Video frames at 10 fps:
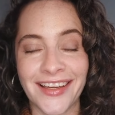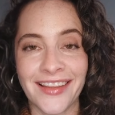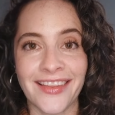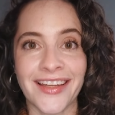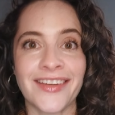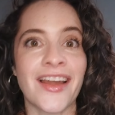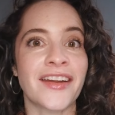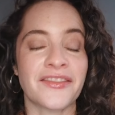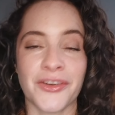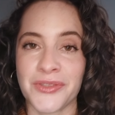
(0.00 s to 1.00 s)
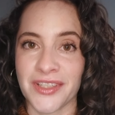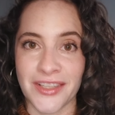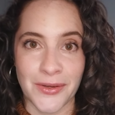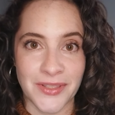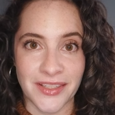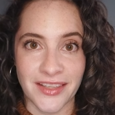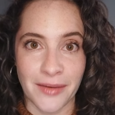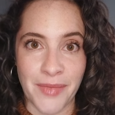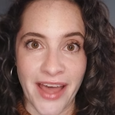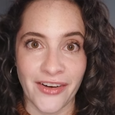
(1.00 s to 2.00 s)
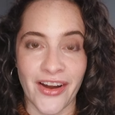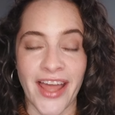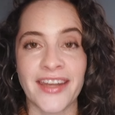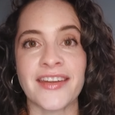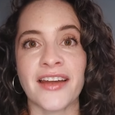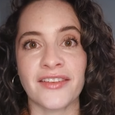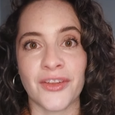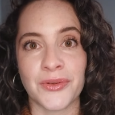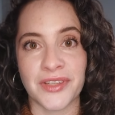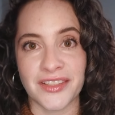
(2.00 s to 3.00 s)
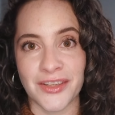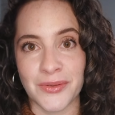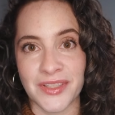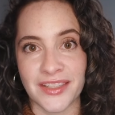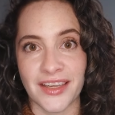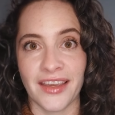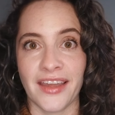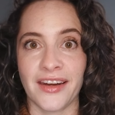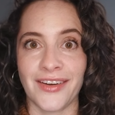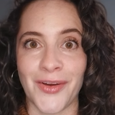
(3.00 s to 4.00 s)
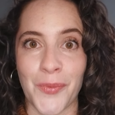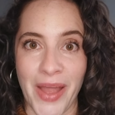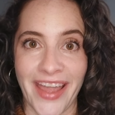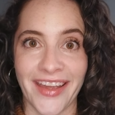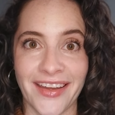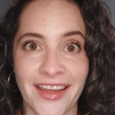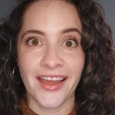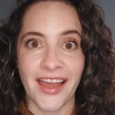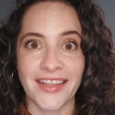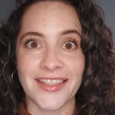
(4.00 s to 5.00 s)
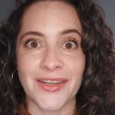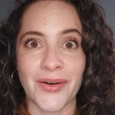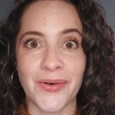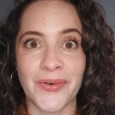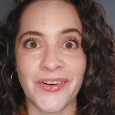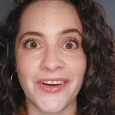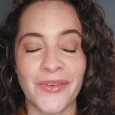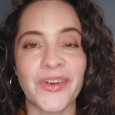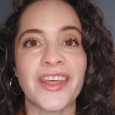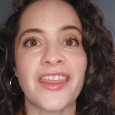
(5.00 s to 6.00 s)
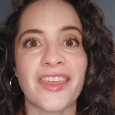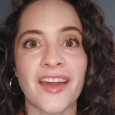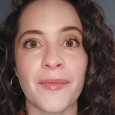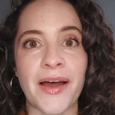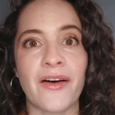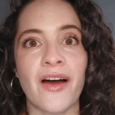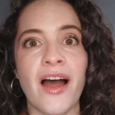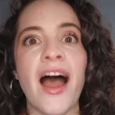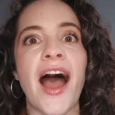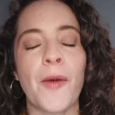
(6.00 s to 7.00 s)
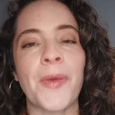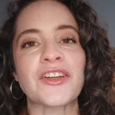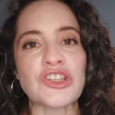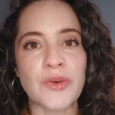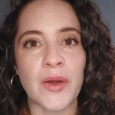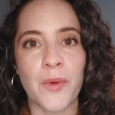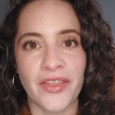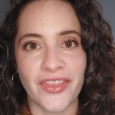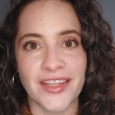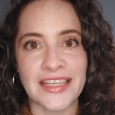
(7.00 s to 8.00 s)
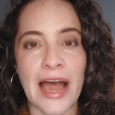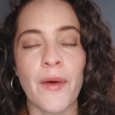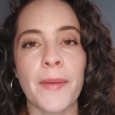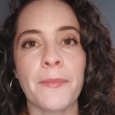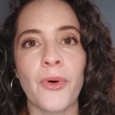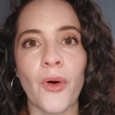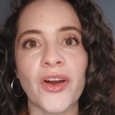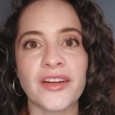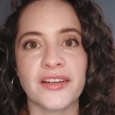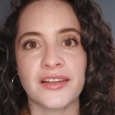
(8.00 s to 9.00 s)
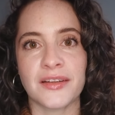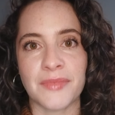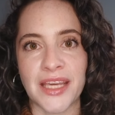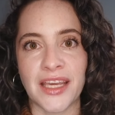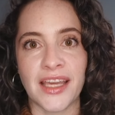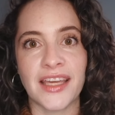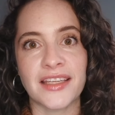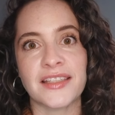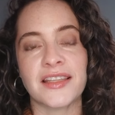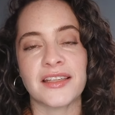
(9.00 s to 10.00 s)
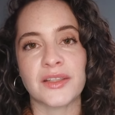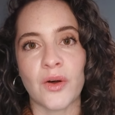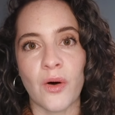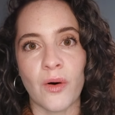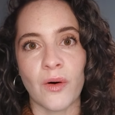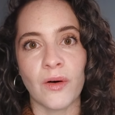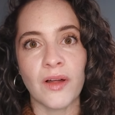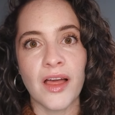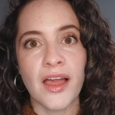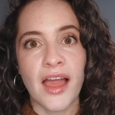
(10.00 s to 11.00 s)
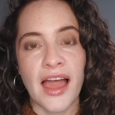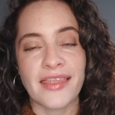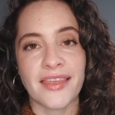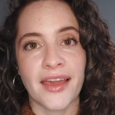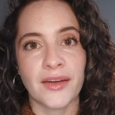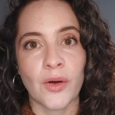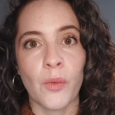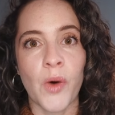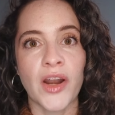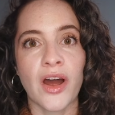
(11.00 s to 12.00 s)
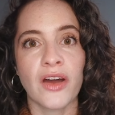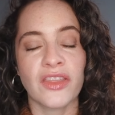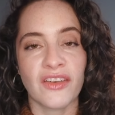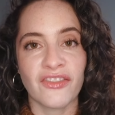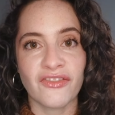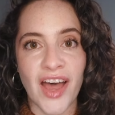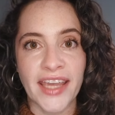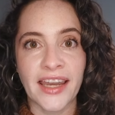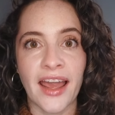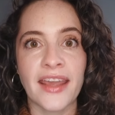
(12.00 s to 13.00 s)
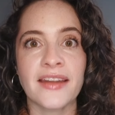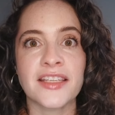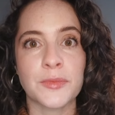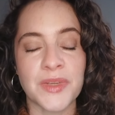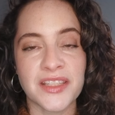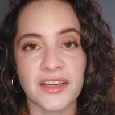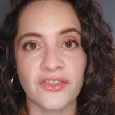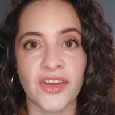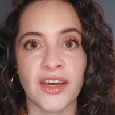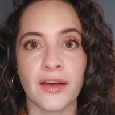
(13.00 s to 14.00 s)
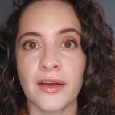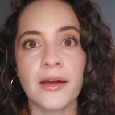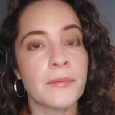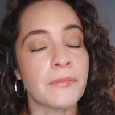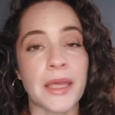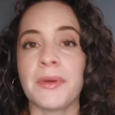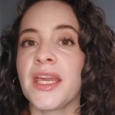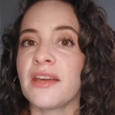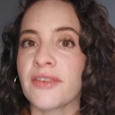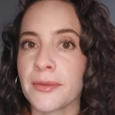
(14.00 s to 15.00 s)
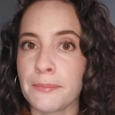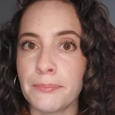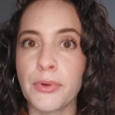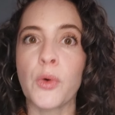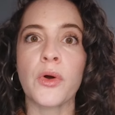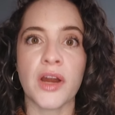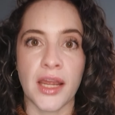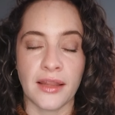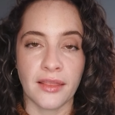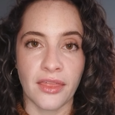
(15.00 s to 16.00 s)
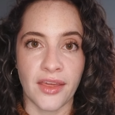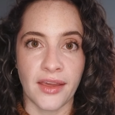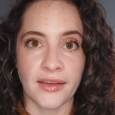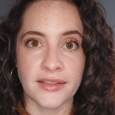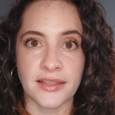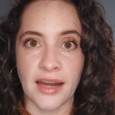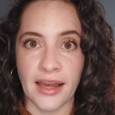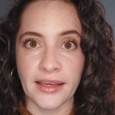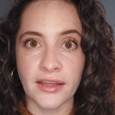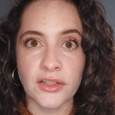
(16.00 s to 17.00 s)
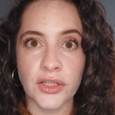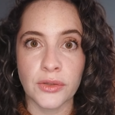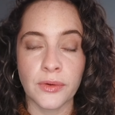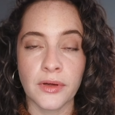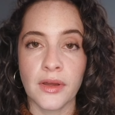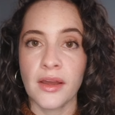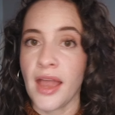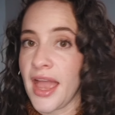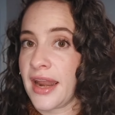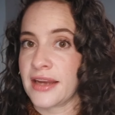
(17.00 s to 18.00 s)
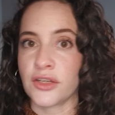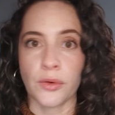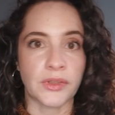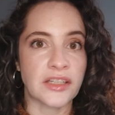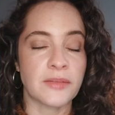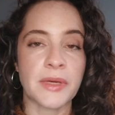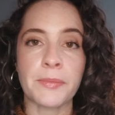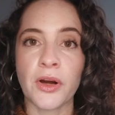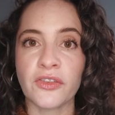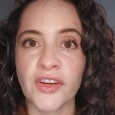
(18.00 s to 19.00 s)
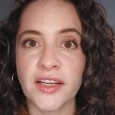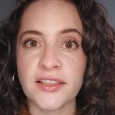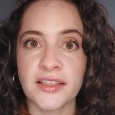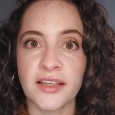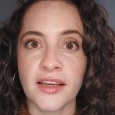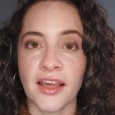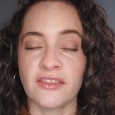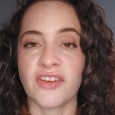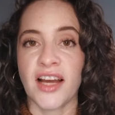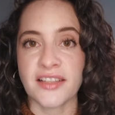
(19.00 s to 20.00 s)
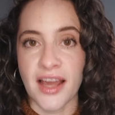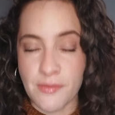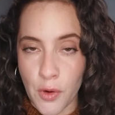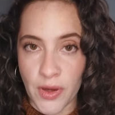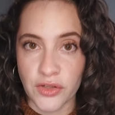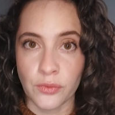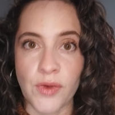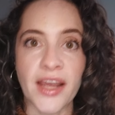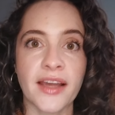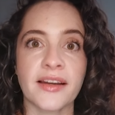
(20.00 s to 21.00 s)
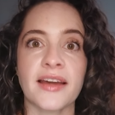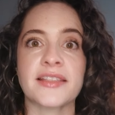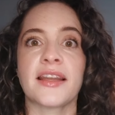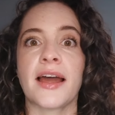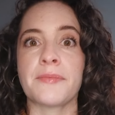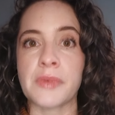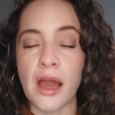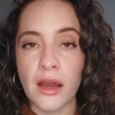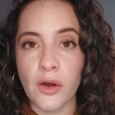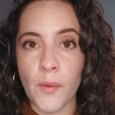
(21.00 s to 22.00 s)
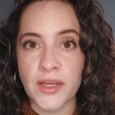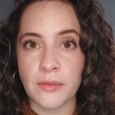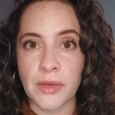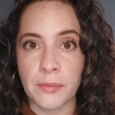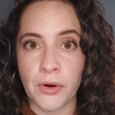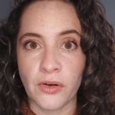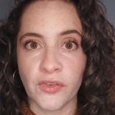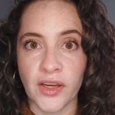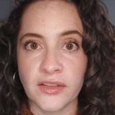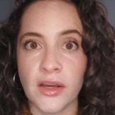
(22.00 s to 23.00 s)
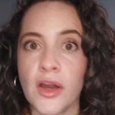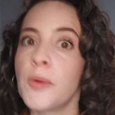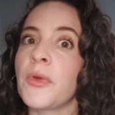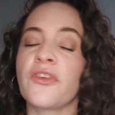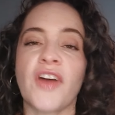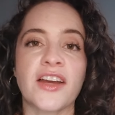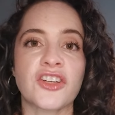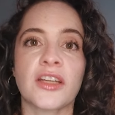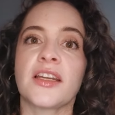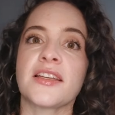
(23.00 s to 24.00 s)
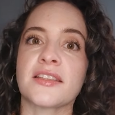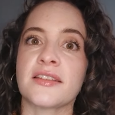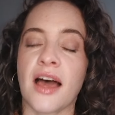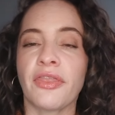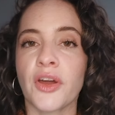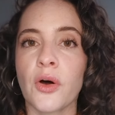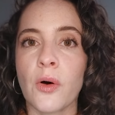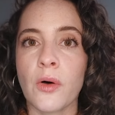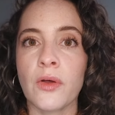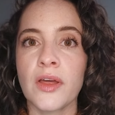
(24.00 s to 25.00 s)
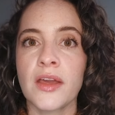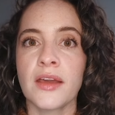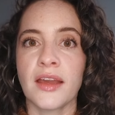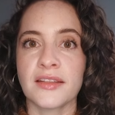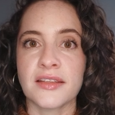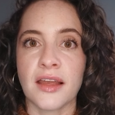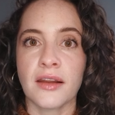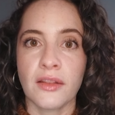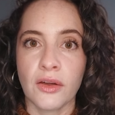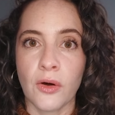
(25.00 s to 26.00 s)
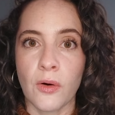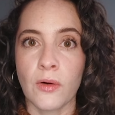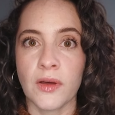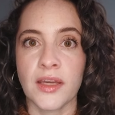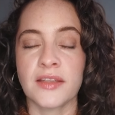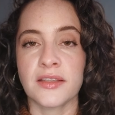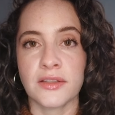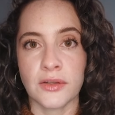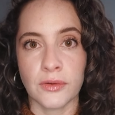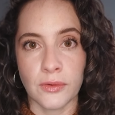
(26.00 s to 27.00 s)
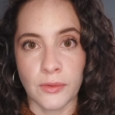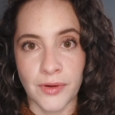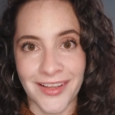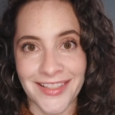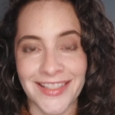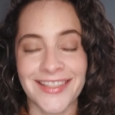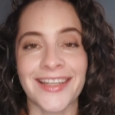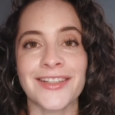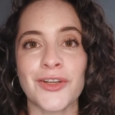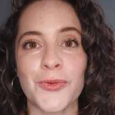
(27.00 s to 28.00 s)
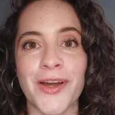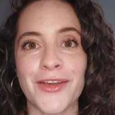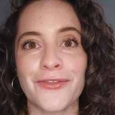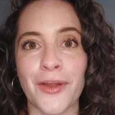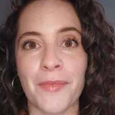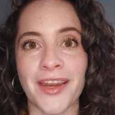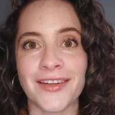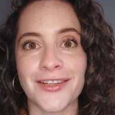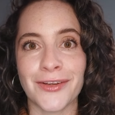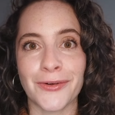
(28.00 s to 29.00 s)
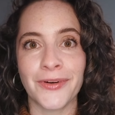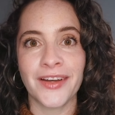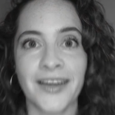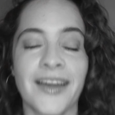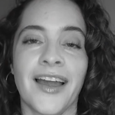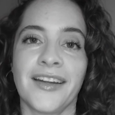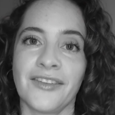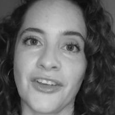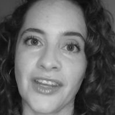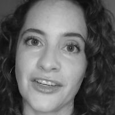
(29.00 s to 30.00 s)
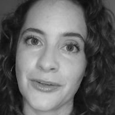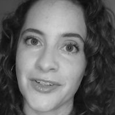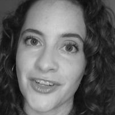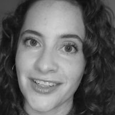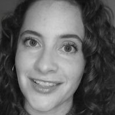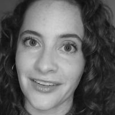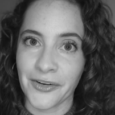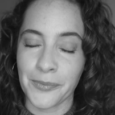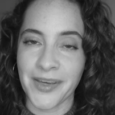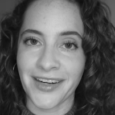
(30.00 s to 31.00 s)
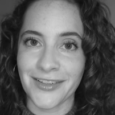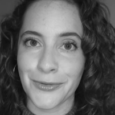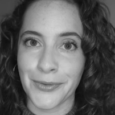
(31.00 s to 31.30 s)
then none of those excuses can matter and none of those excuses can get in your way. And so, really think about how much do I want this? How important to me is this goal? And then, what are the finite, specific, maybe even boring things that I can do? And I don't need to be perfect. In fact, I'm going to recognize that I'm not going to be perfect. Perfection is not the goal. Instead, the goal is to stick to what you've committed to. And if you need to adjust a little bit and do a